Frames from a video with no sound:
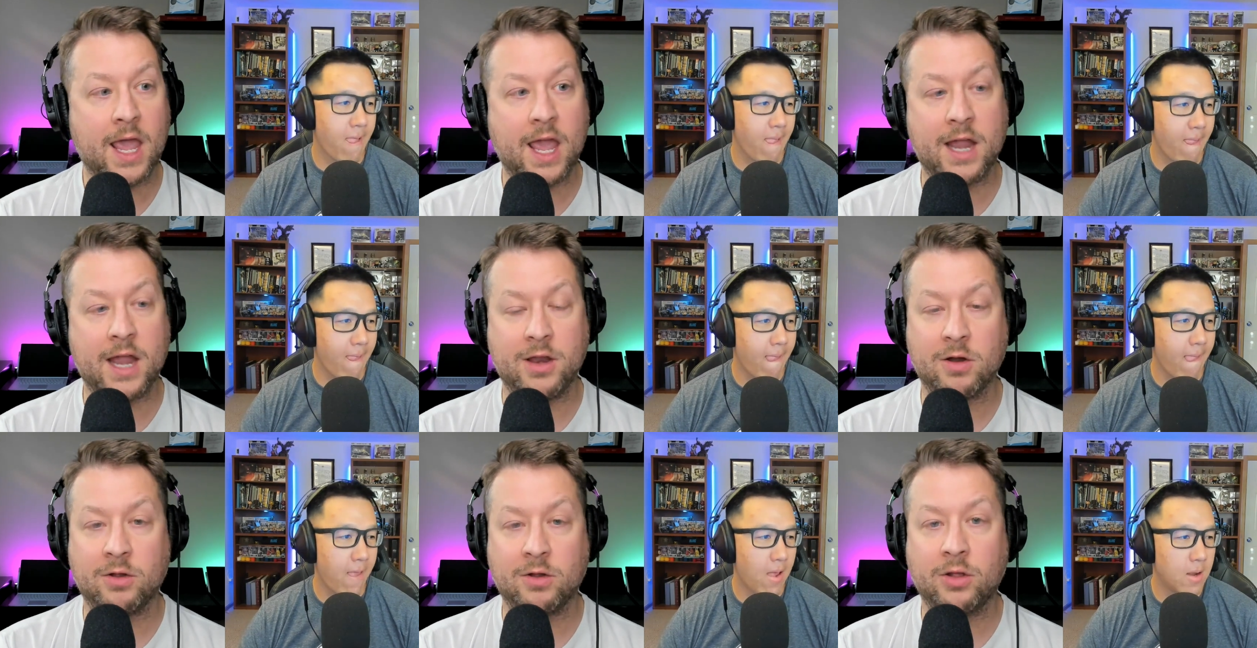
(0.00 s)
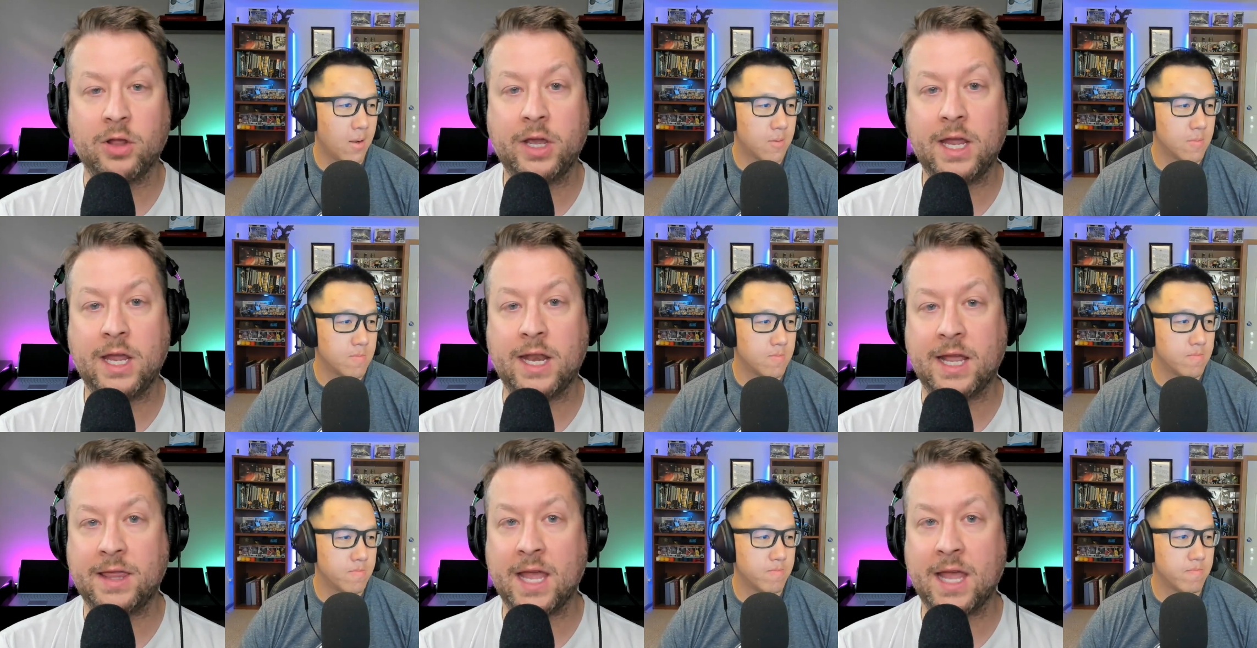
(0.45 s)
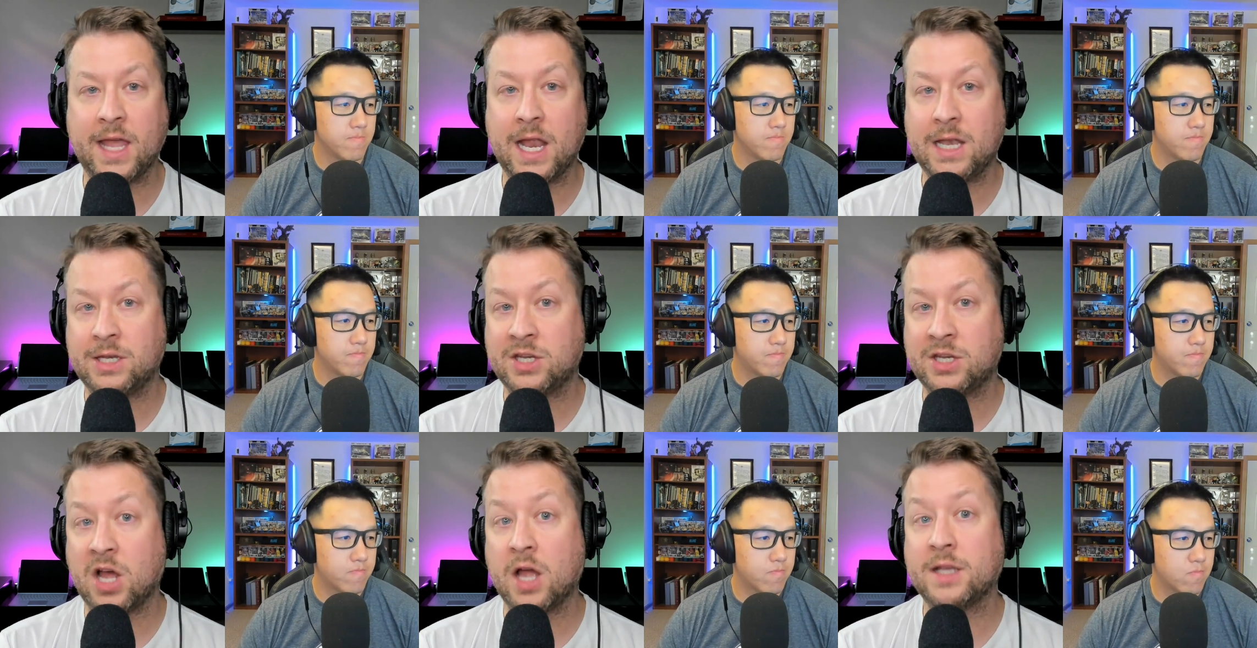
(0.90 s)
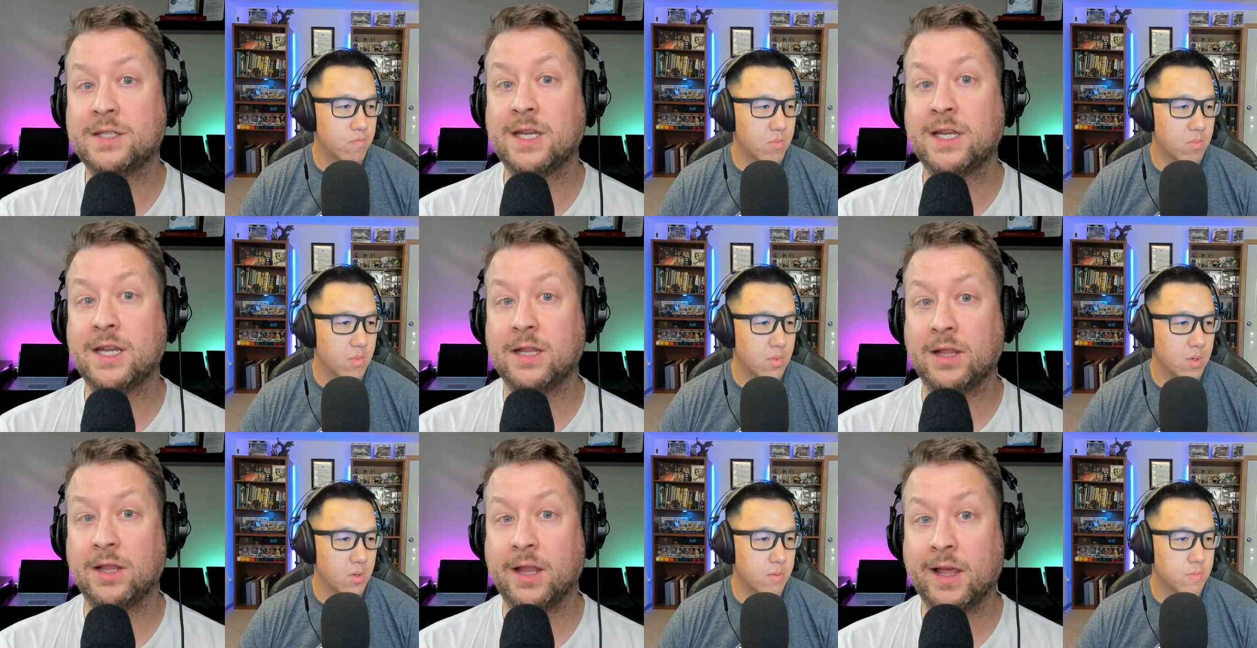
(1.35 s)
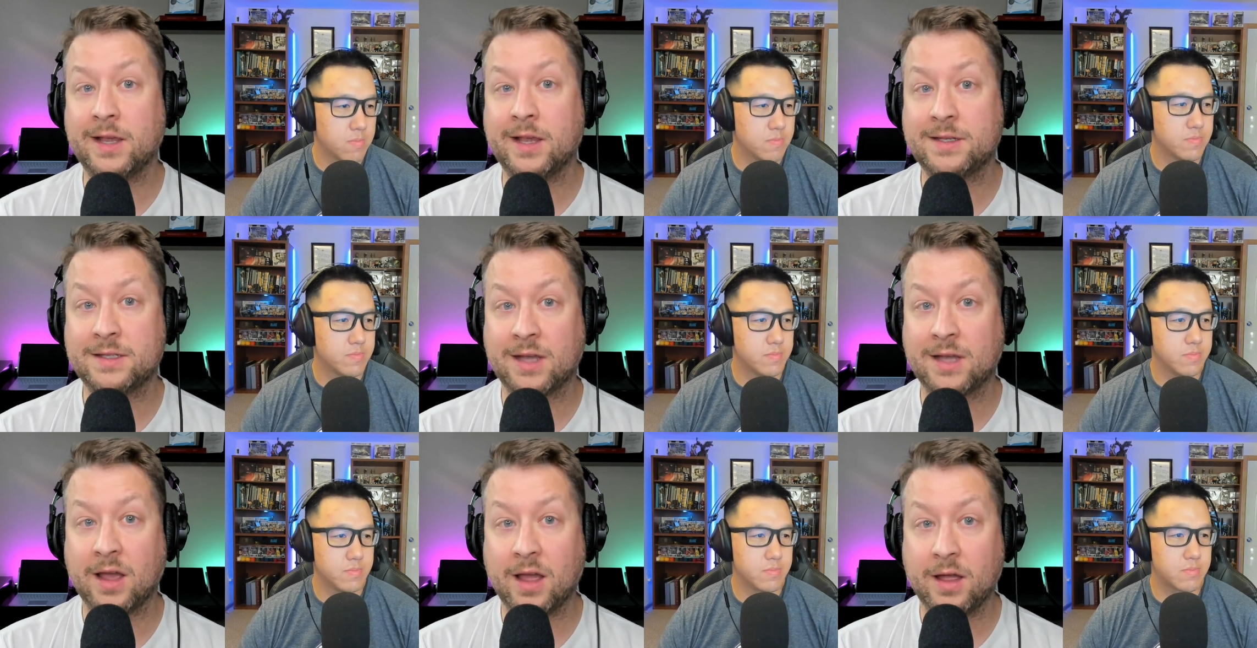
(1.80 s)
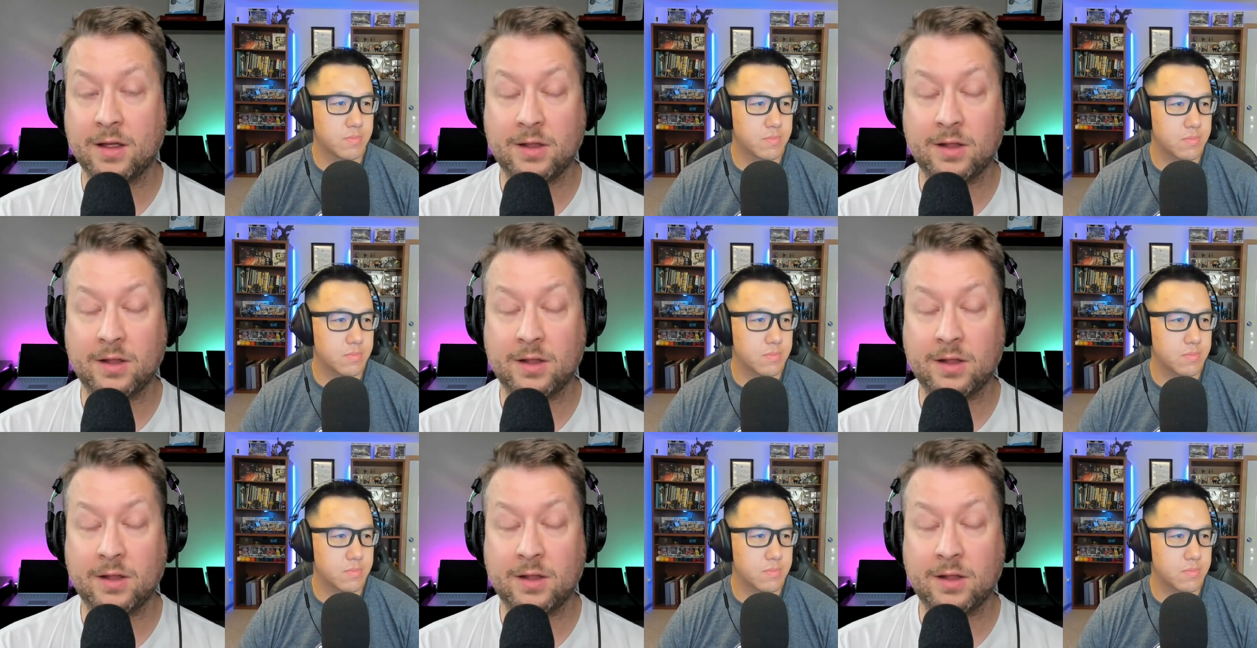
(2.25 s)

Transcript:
Speaker 1: and you're looking at that daunting list,